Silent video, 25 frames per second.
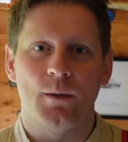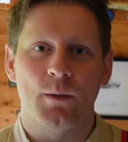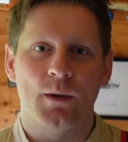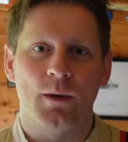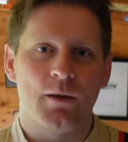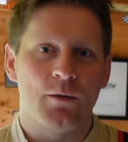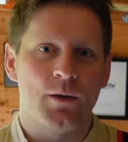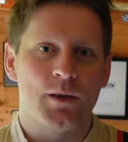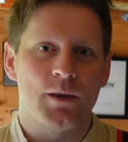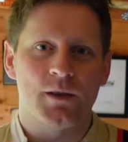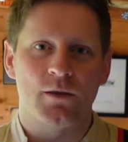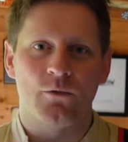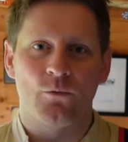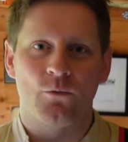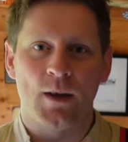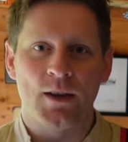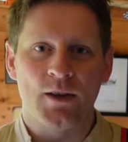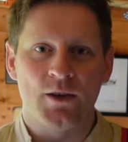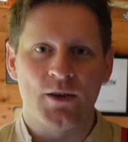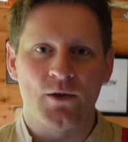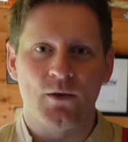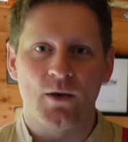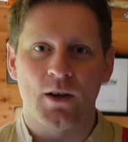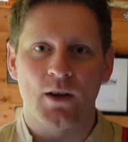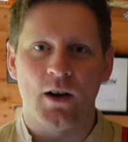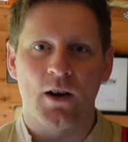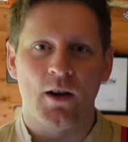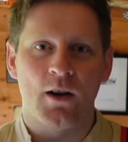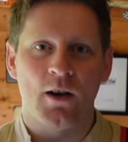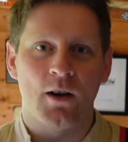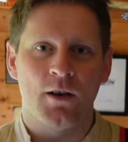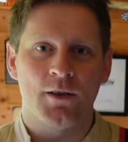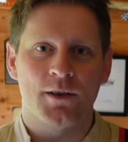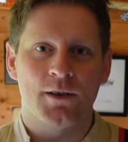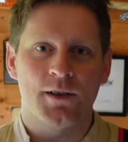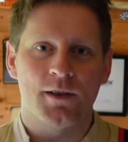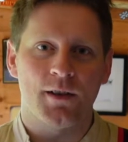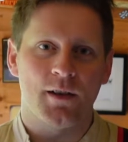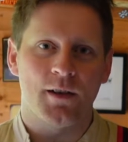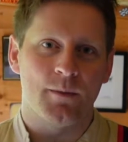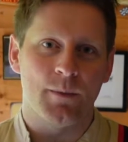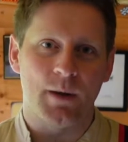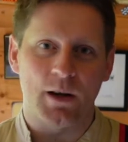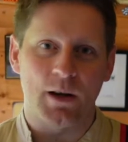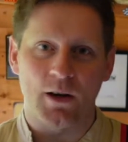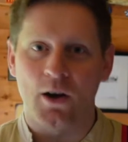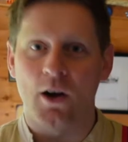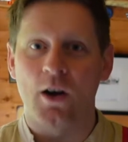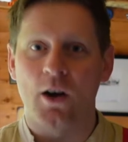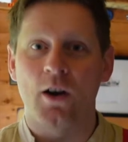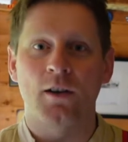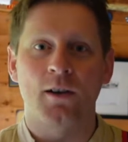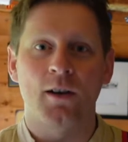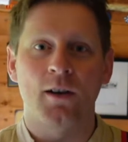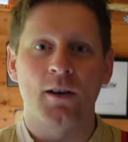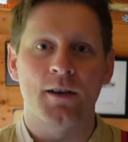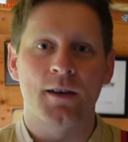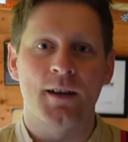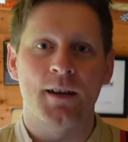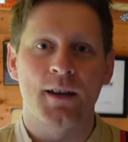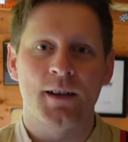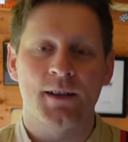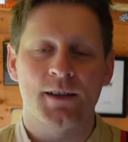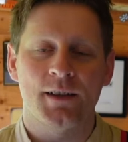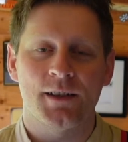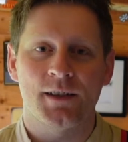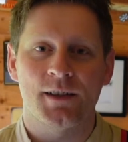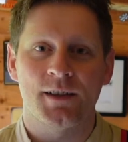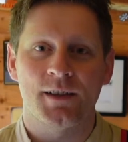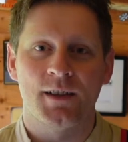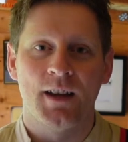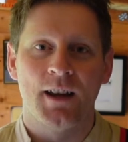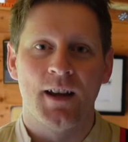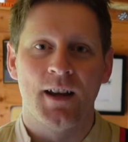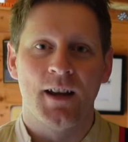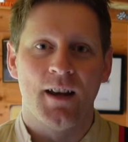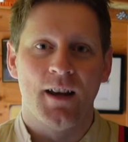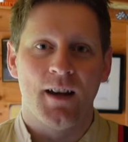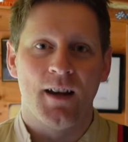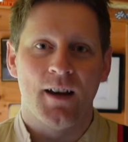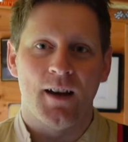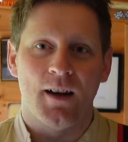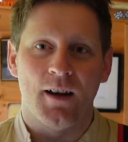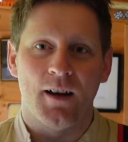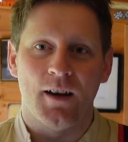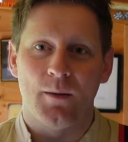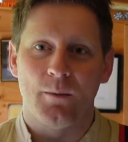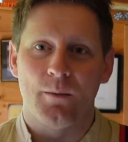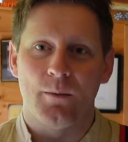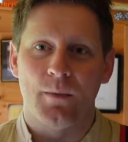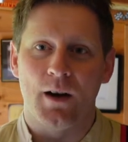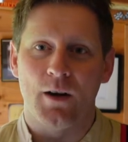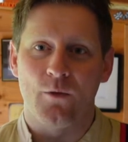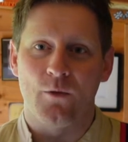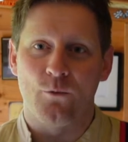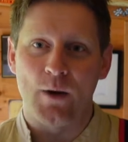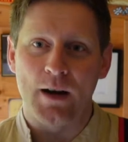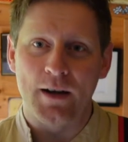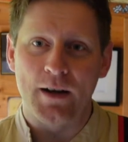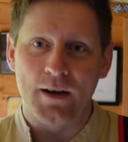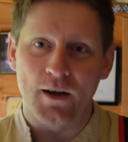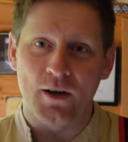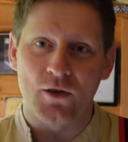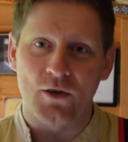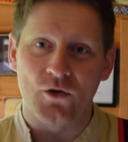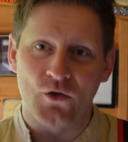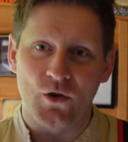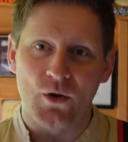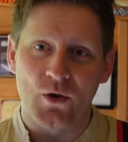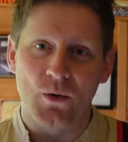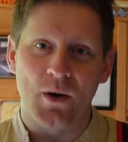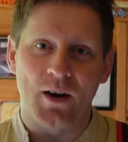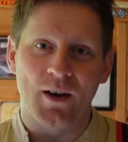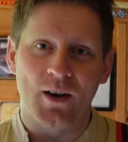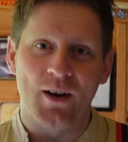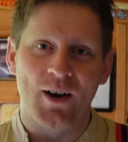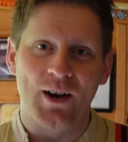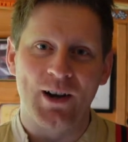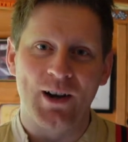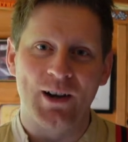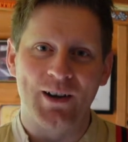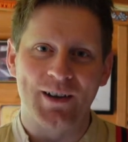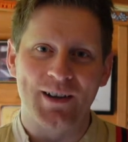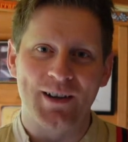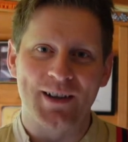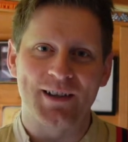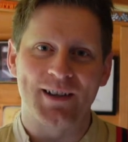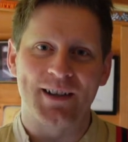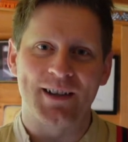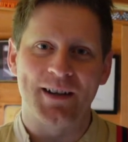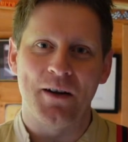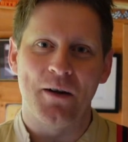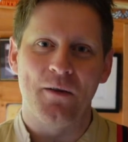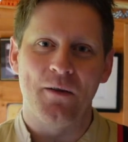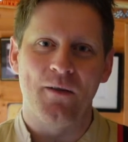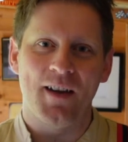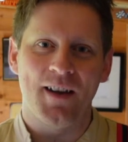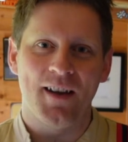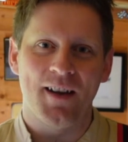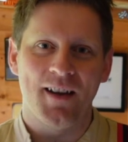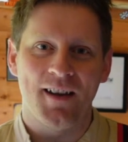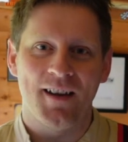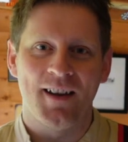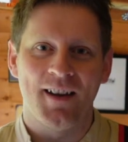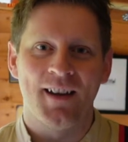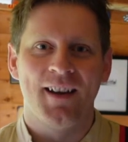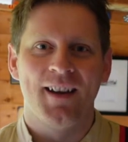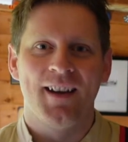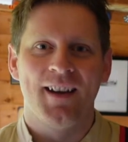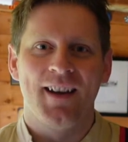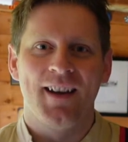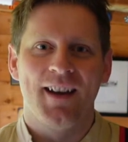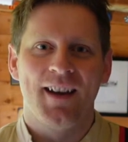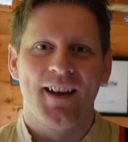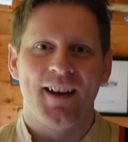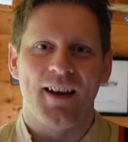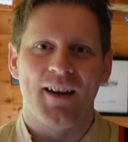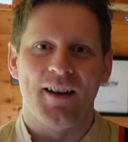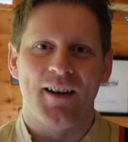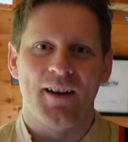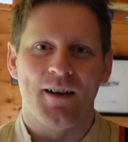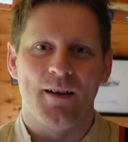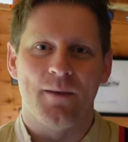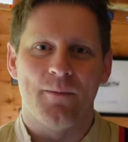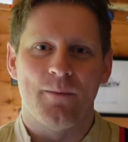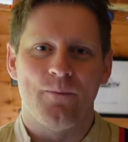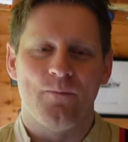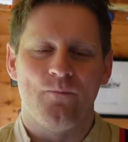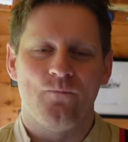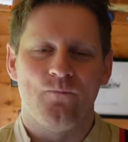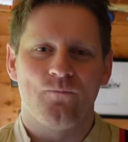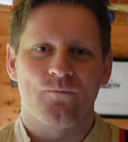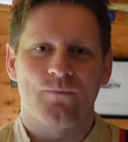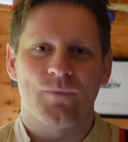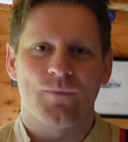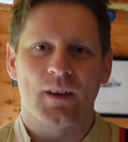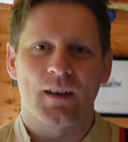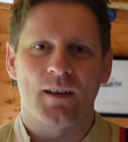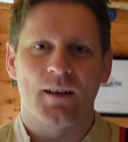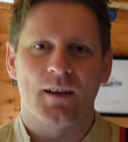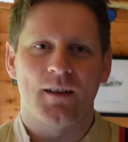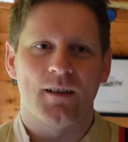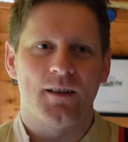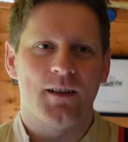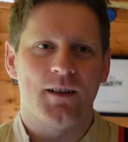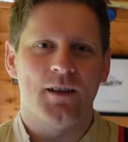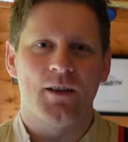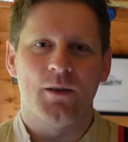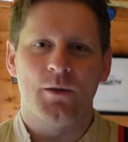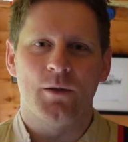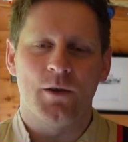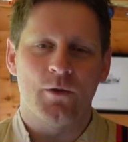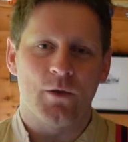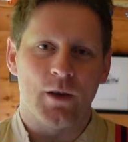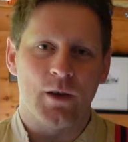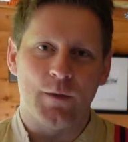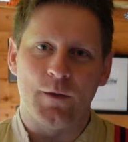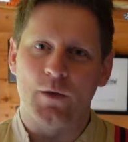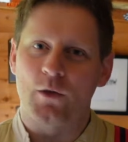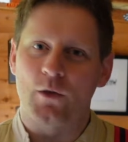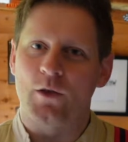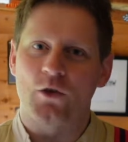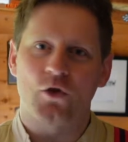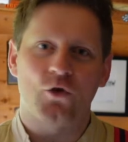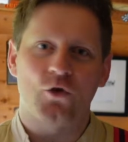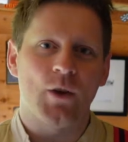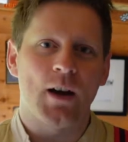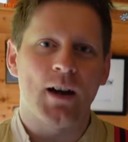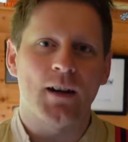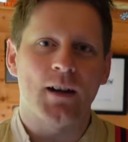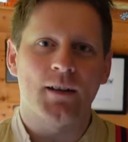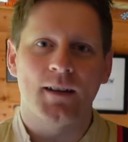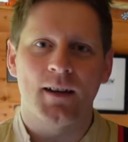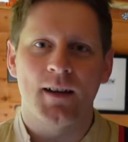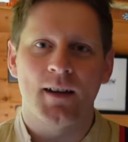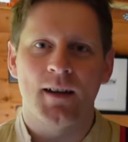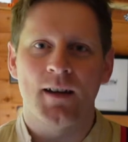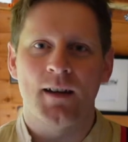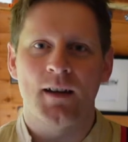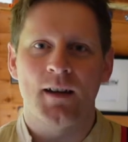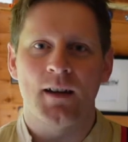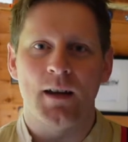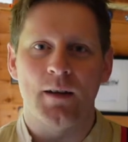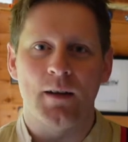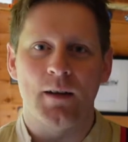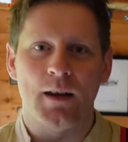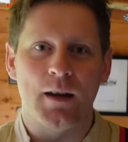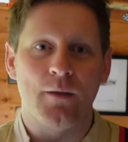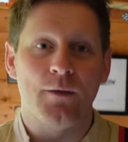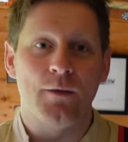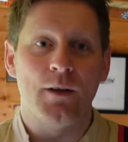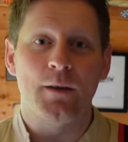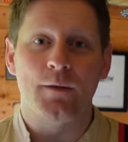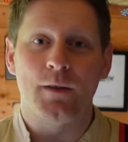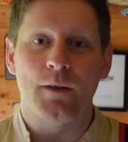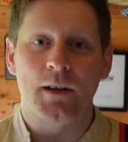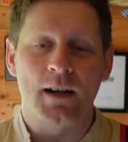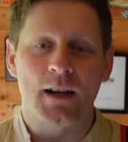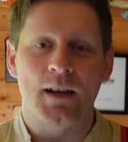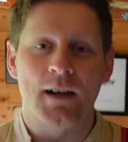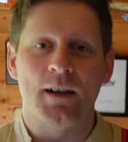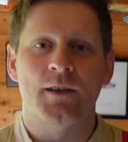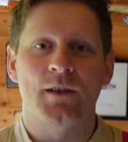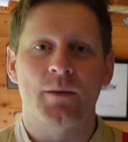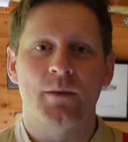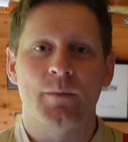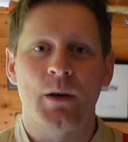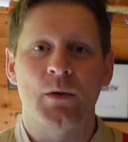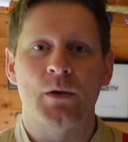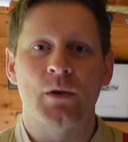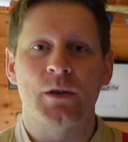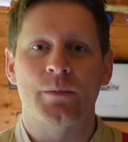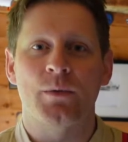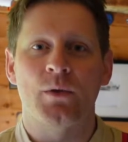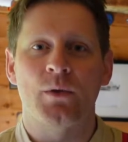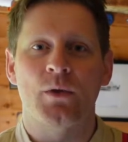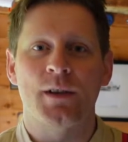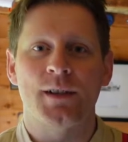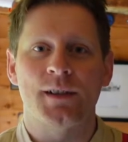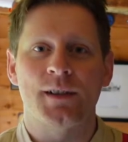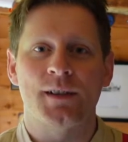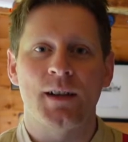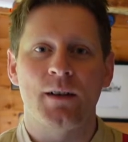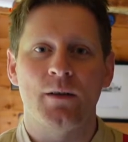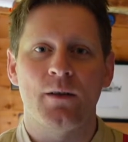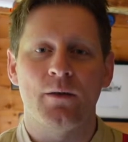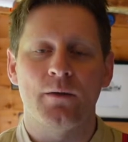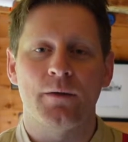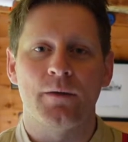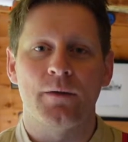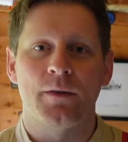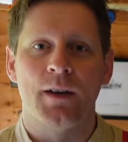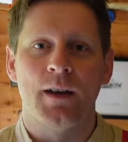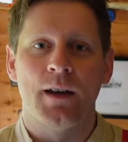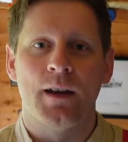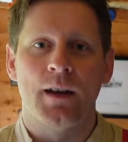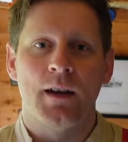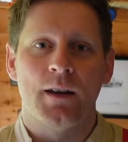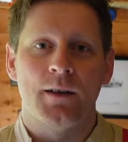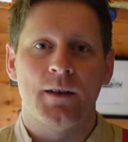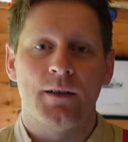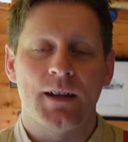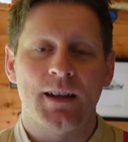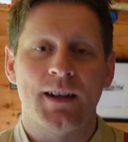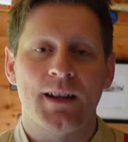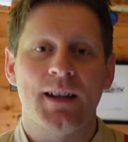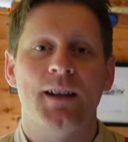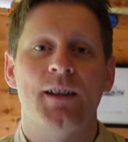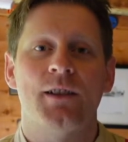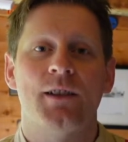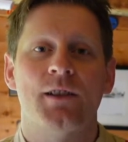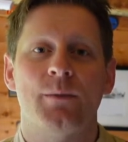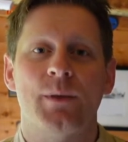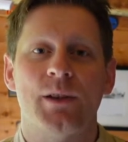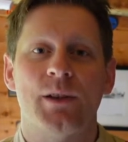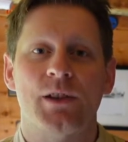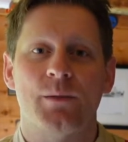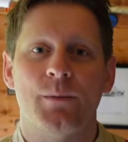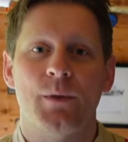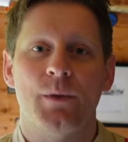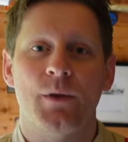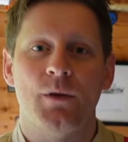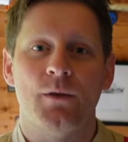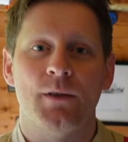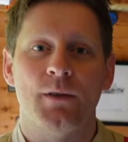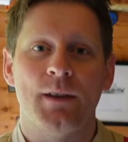Whether it's a rental kart, a kart like this, a radio control car like this thing over here, if you're on a track day, even if you get into motorsport itself, the key is to be smooth.